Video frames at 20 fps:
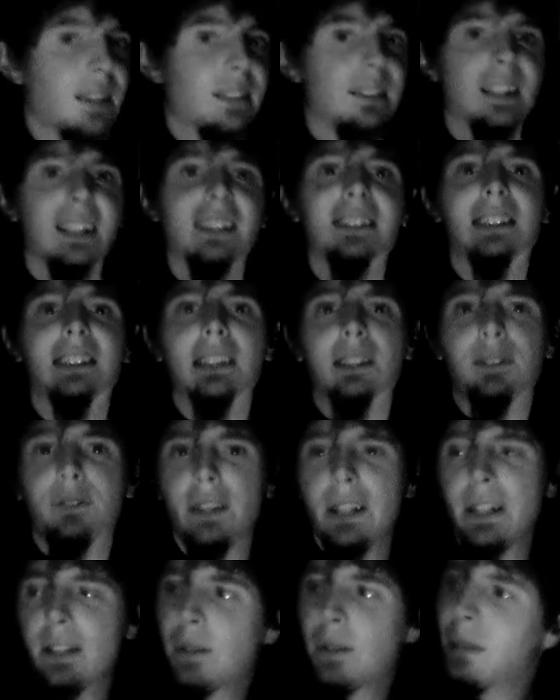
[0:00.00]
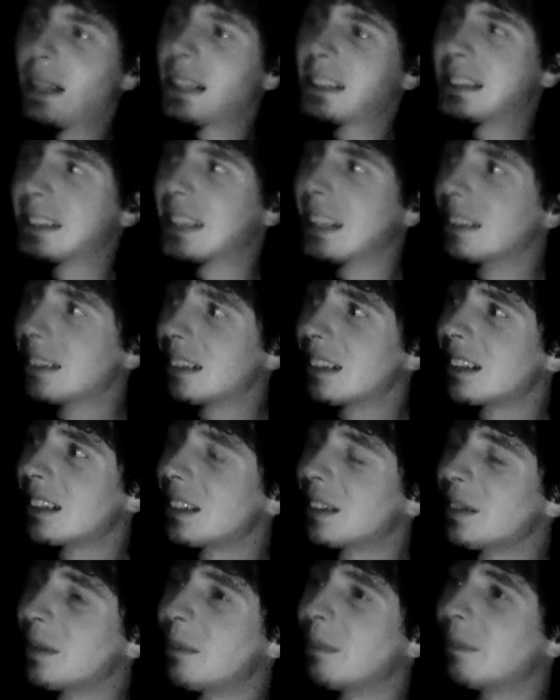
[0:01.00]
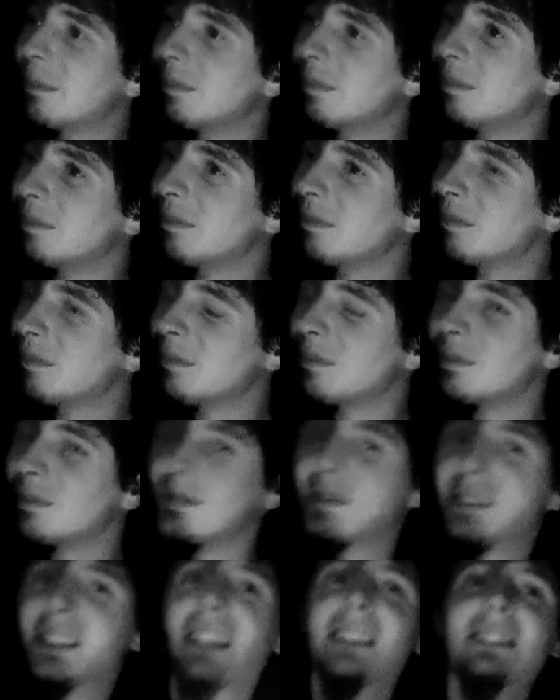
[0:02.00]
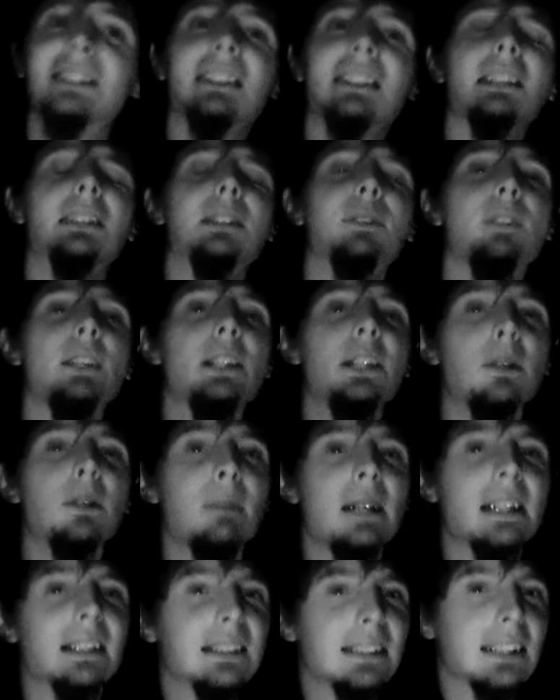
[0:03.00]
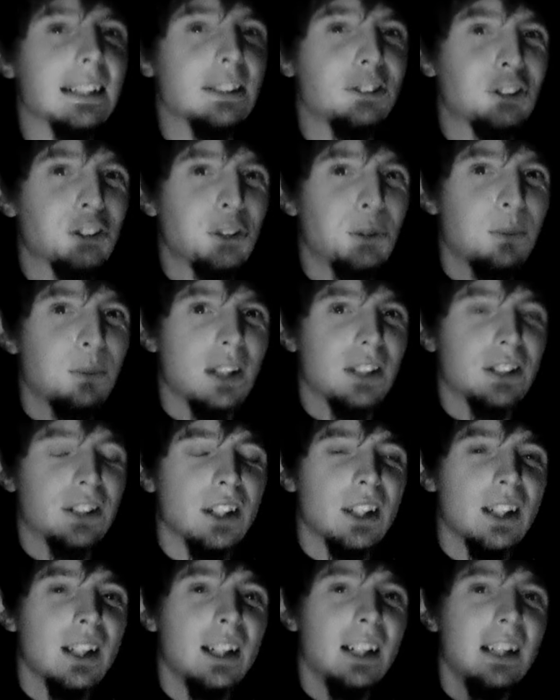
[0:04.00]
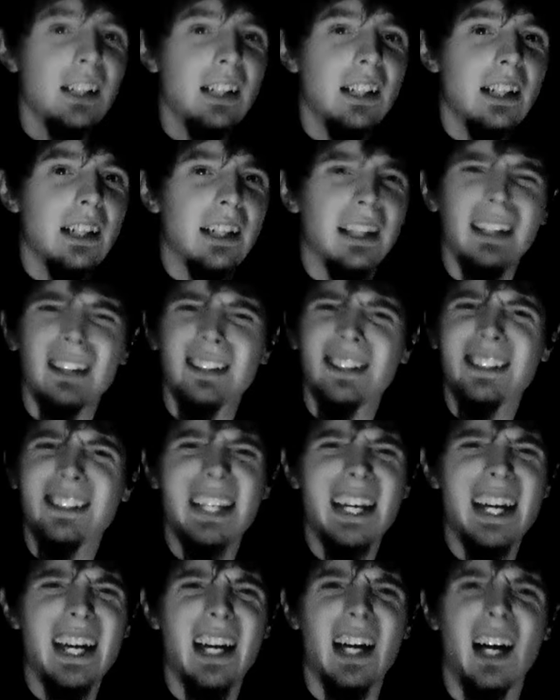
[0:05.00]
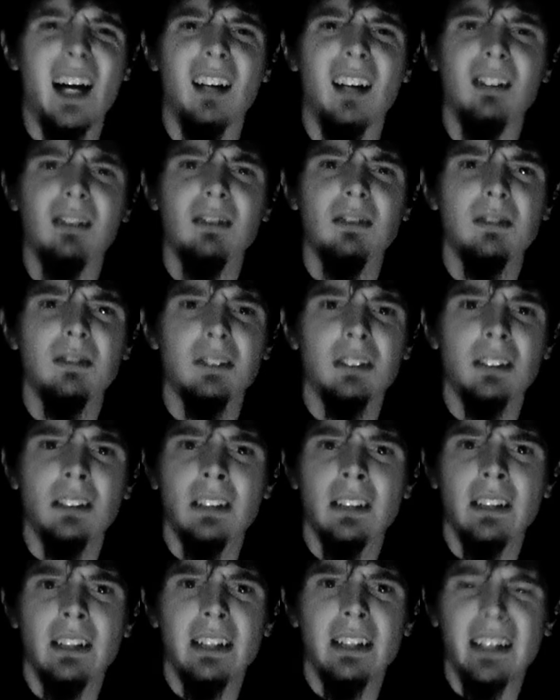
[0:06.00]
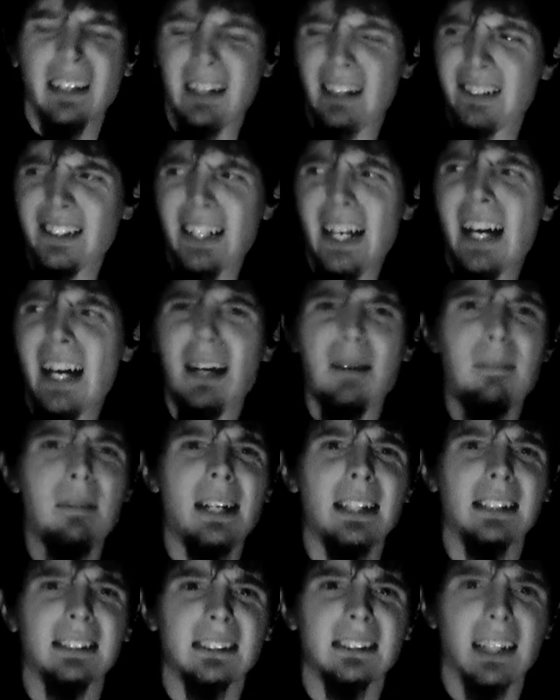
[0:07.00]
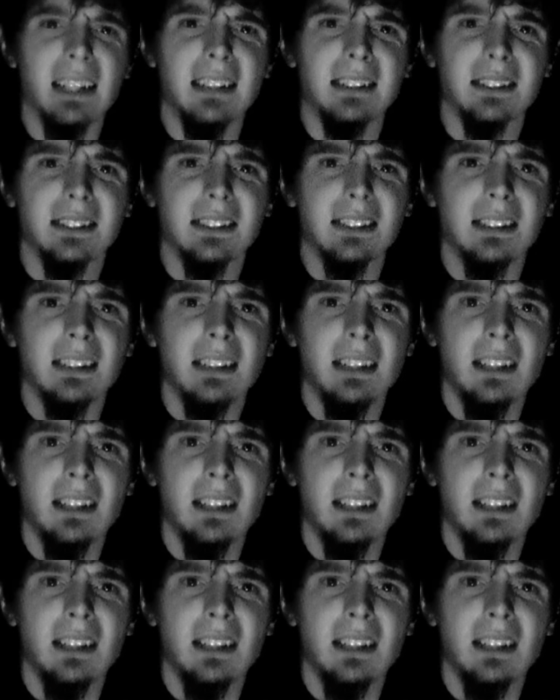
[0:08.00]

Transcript: Does this video make sense? Does this video make sense, you wonder? Hell yeah. Hell yeah, it makes sense.